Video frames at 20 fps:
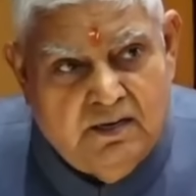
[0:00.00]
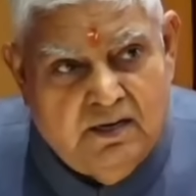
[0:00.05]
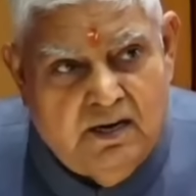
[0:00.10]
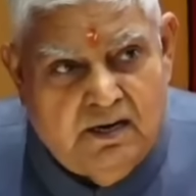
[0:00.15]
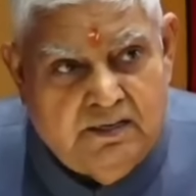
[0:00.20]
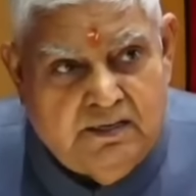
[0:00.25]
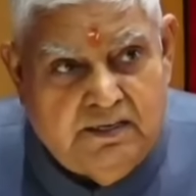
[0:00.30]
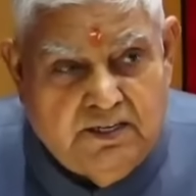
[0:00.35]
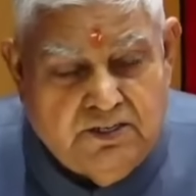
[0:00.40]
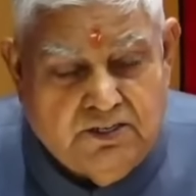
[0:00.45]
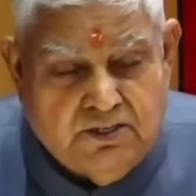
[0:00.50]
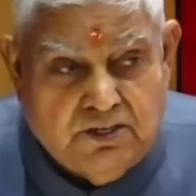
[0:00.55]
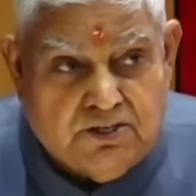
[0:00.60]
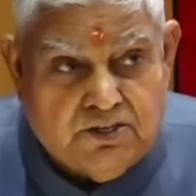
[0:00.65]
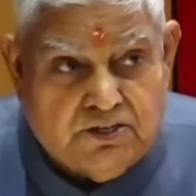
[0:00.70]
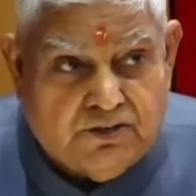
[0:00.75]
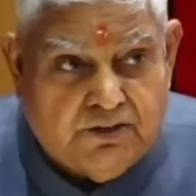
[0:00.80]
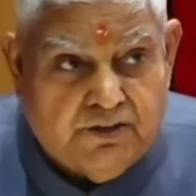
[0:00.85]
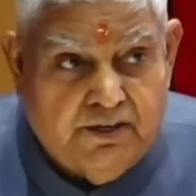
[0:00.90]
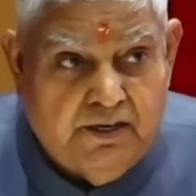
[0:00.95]
a
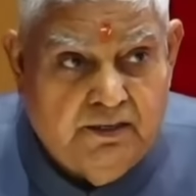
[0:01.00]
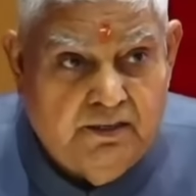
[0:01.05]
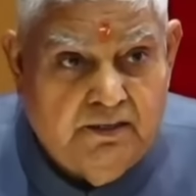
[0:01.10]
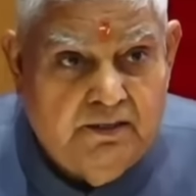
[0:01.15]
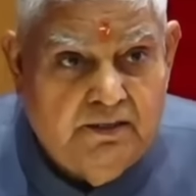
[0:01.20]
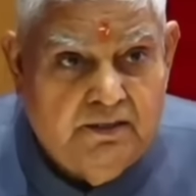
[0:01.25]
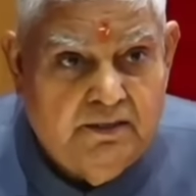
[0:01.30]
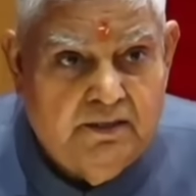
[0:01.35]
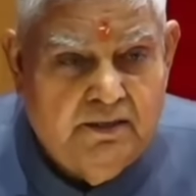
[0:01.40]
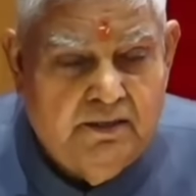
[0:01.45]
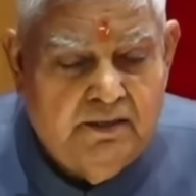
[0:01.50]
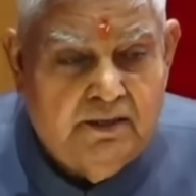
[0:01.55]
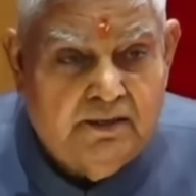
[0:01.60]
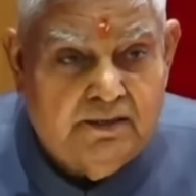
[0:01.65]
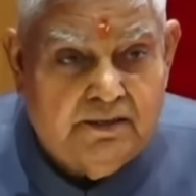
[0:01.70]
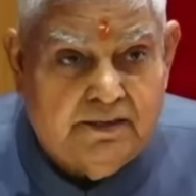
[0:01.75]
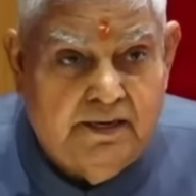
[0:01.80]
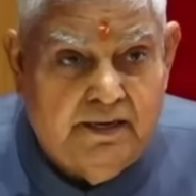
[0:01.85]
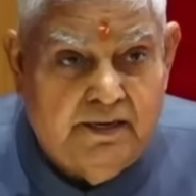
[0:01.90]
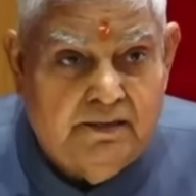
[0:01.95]
dangerous
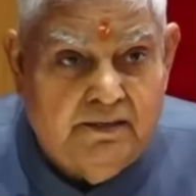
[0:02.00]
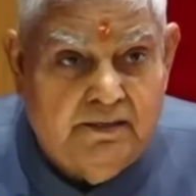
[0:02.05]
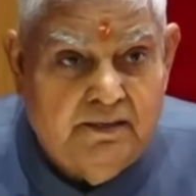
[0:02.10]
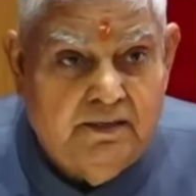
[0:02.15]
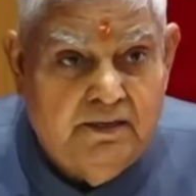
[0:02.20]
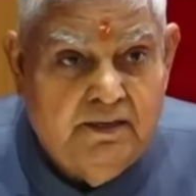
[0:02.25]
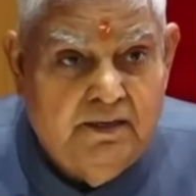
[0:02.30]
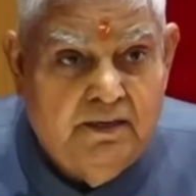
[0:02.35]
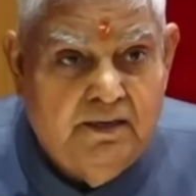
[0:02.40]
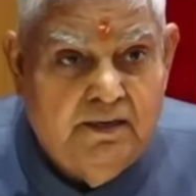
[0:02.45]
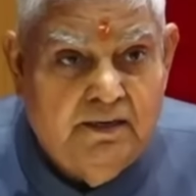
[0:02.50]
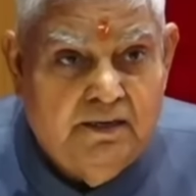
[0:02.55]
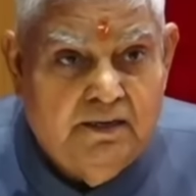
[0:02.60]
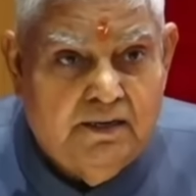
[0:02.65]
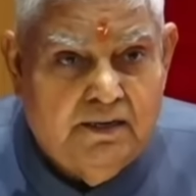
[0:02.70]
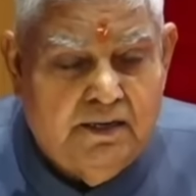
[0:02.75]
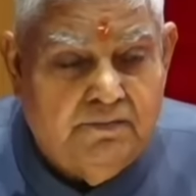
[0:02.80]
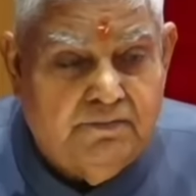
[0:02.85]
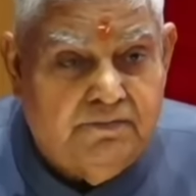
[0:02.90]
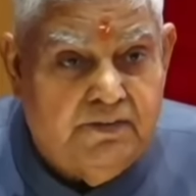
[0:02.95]
trend
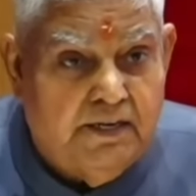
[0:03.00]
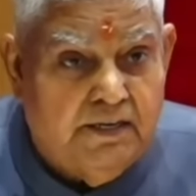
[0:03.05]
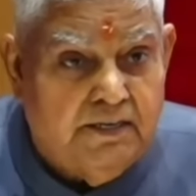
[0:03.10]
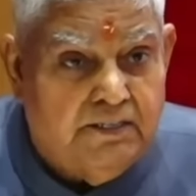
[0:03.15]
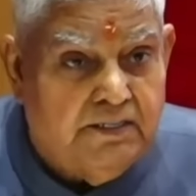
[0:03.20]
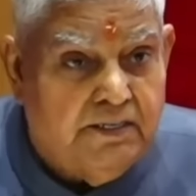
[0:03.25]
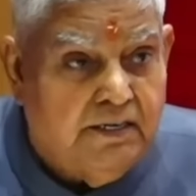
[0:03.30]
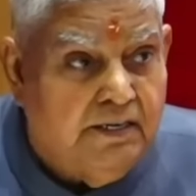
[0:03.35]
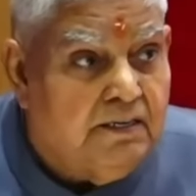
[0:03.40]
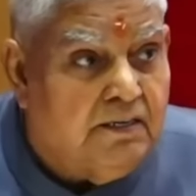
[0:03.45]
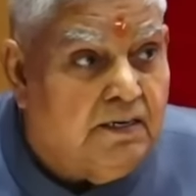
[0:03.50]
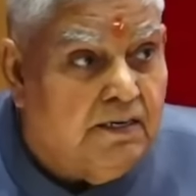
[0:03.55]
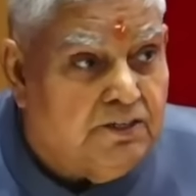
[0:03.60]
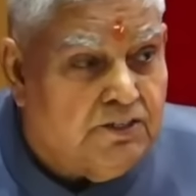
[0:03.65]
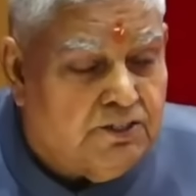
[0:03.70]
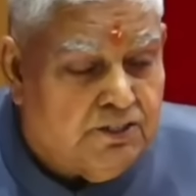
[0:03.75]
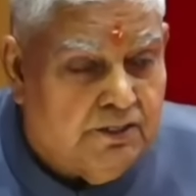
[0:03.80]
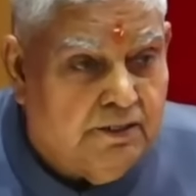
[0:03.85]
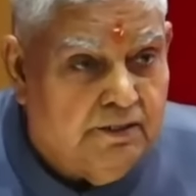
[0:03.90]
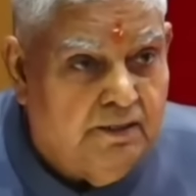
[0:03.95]
if there is
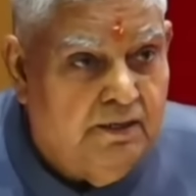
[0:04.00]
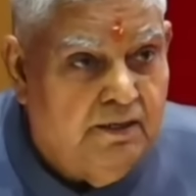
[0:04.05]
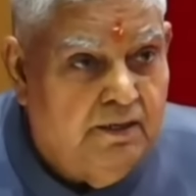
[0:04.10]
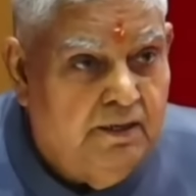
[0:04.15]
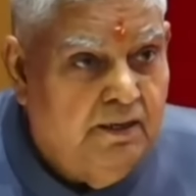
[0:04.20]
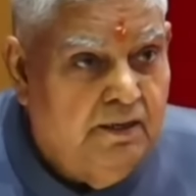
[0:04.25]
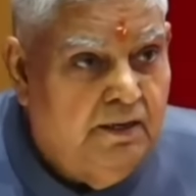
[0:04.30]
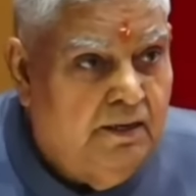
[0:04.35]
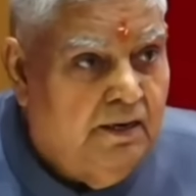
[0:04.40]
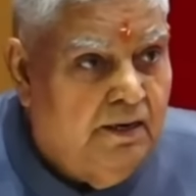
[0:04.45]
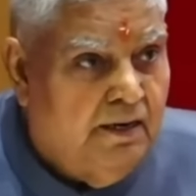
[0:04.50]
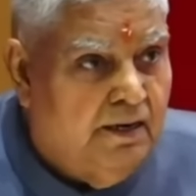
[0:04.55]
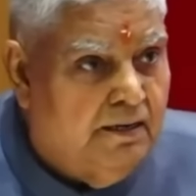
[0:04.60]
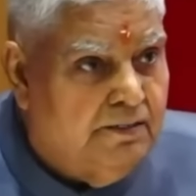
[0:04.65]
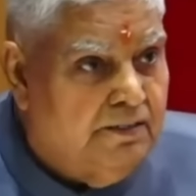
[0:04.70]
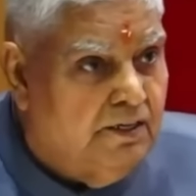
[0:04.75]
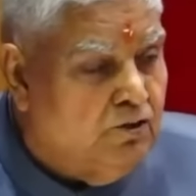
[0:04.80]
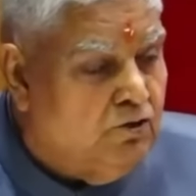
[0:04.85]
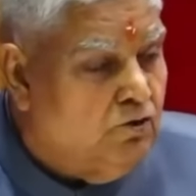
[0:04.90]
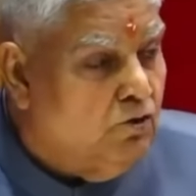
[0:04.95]
incursion
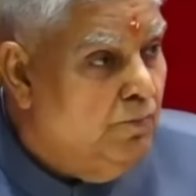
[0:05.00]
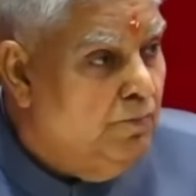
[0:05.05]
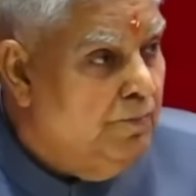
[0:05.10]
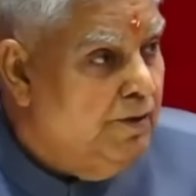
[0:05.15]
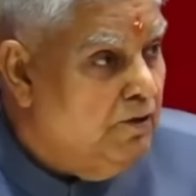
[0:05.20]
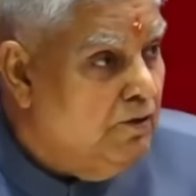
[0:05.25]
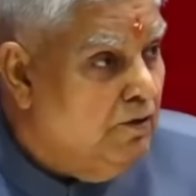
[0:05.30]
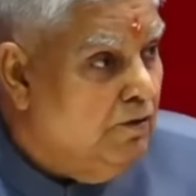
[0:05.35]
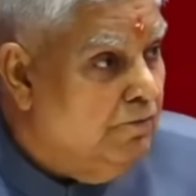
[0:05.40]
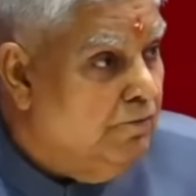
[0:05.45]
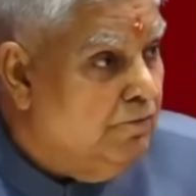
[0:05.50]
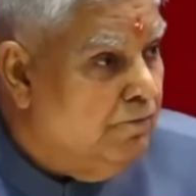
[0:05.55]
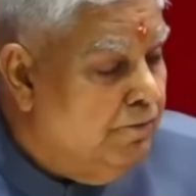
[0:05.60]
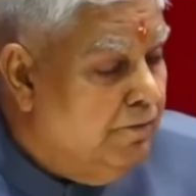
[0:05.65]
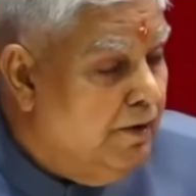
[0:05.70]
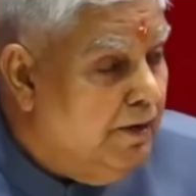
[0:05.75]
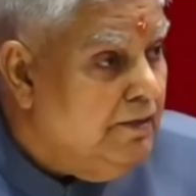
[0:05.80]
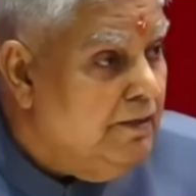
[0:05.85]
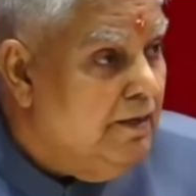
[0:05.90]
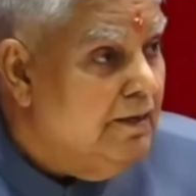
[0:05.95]
in the domain of
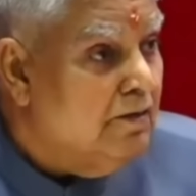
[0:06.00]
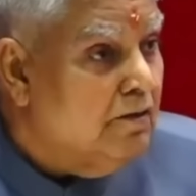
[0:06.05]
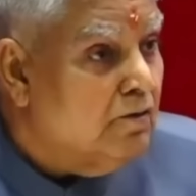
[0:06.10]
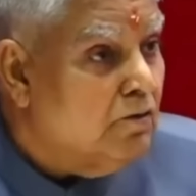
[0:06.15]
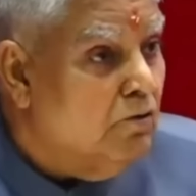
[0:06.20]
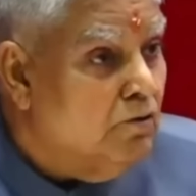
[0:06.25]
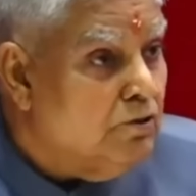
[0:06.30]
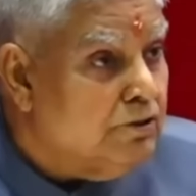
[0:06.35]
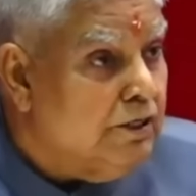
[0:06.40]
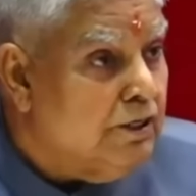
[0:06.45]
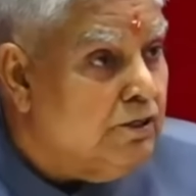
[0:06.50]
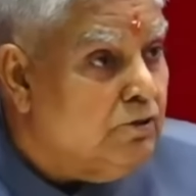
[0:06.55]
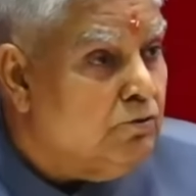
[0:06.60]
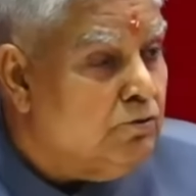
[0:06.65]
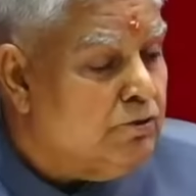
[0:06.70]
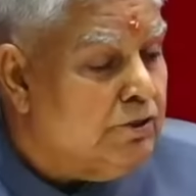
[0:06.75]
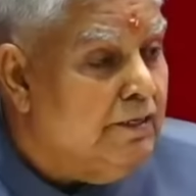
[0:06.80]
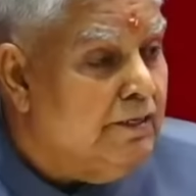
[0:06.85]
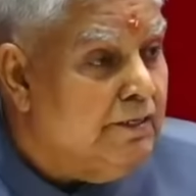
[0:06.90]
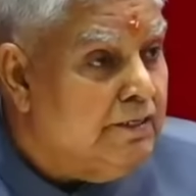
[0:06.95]
one
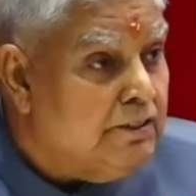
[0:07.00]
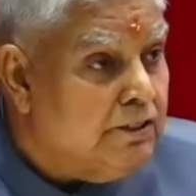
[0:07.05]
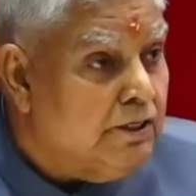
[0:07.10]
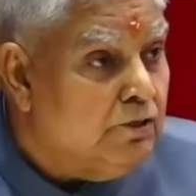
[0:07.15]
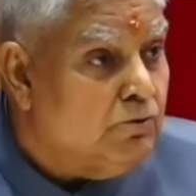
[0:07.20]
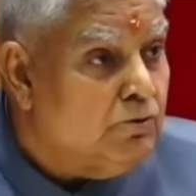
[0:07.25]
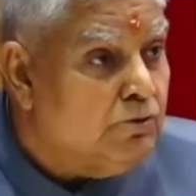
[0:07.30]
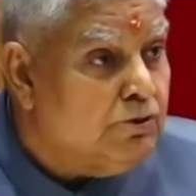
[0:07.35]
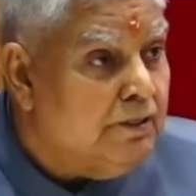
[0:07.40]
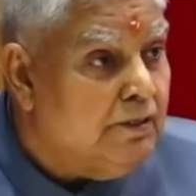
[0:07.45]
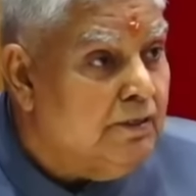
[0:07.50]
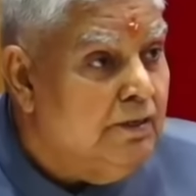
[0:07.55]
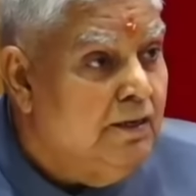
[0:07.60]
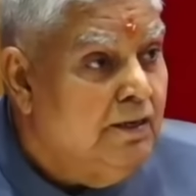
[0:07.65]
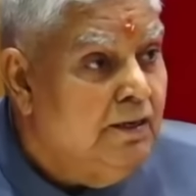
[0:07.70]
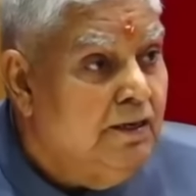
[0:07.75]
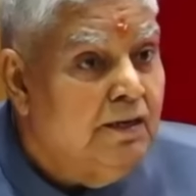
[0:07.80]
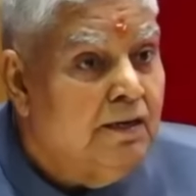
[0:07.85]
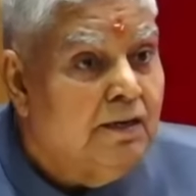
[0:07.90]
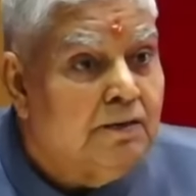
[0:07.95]
constitutional institution
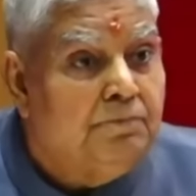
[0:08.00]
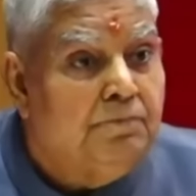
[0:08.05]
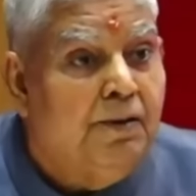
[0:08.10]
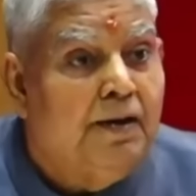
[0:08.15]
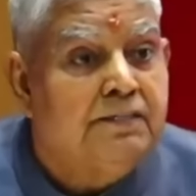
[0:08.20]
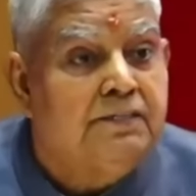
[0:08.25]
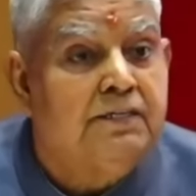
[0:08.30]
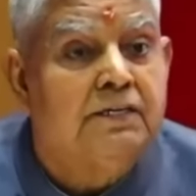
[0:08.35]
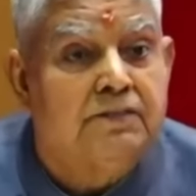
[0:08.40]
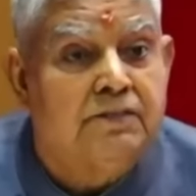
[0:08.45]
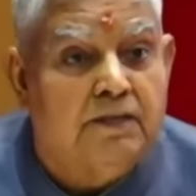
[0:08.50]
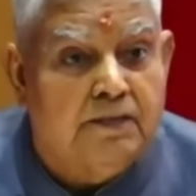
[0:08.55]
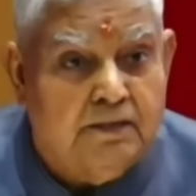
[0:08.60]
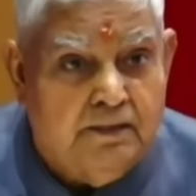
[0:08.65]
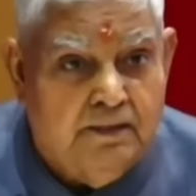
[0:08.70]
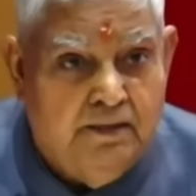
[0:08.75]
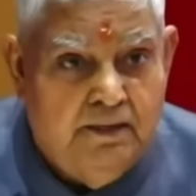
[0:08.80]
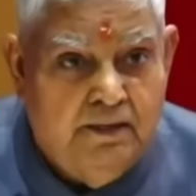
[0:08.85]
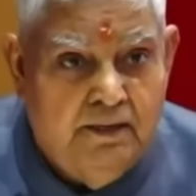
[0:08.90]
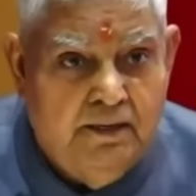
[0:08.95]
by the other.
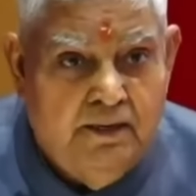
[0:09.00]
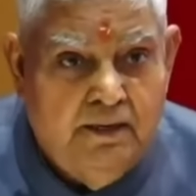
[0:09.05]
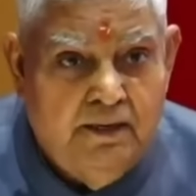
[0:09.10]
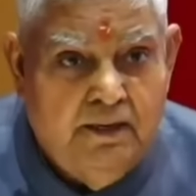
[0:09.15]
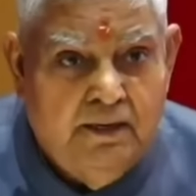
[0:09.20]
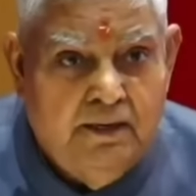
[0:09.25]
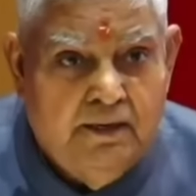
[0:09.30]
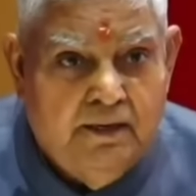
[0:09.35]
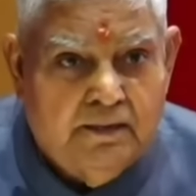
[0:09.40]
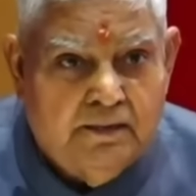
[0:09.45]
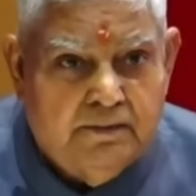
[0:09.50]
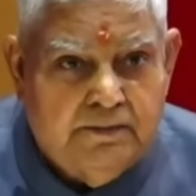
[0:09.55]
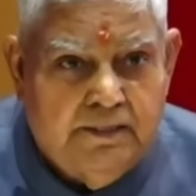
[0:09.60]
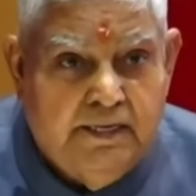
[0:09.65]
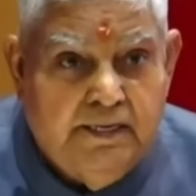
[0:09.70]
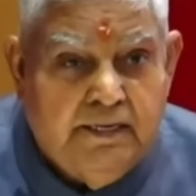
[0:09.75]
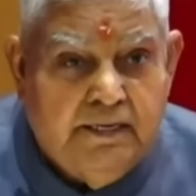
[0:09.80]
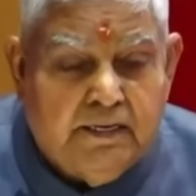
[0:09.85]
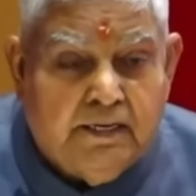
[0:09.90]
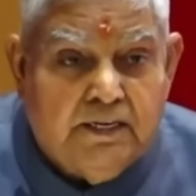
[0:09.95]

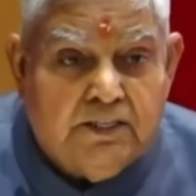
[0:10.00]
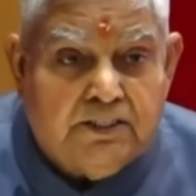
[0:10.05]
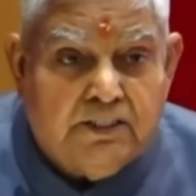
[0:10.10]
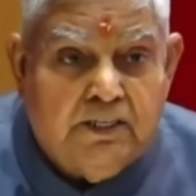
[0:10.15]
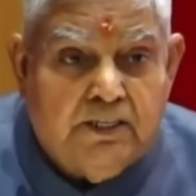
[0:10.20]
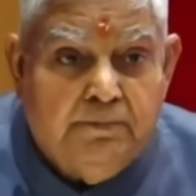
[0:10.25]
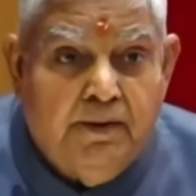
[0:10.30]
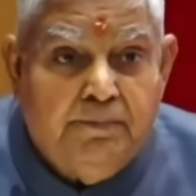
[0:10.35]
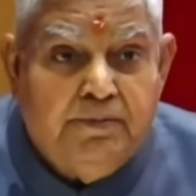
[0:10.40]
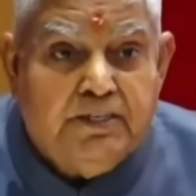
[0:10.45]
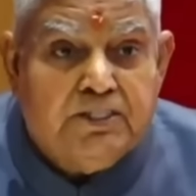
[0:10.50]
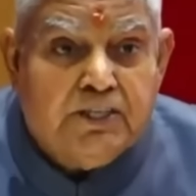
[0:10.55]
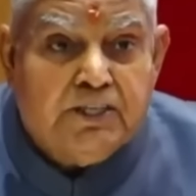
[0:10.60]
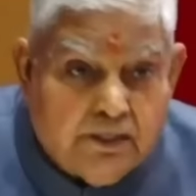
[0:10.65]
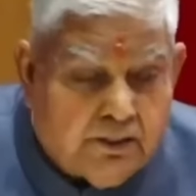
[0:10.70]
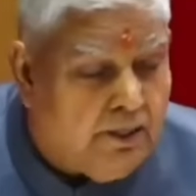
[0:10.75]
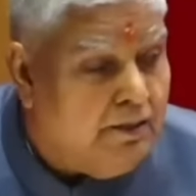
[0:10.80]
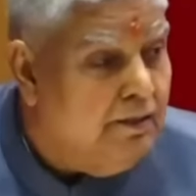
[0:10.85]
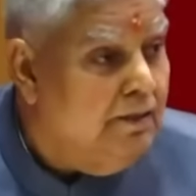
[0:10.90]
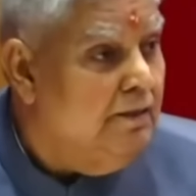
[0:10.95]
The incursion may be
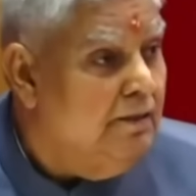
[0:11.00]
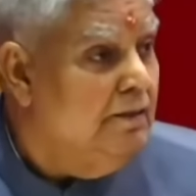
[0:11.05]
subtle.